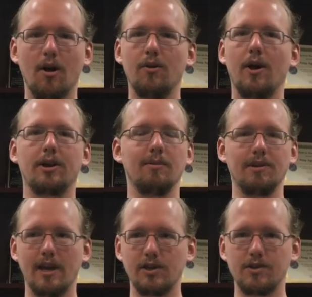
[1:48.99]
all the
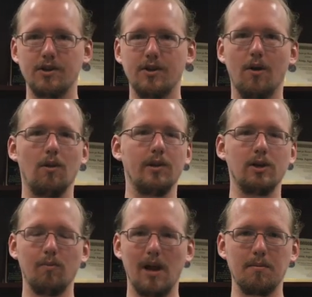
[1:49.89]
documentation, all the
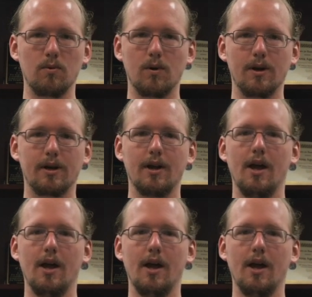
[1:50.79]
legal paperwork,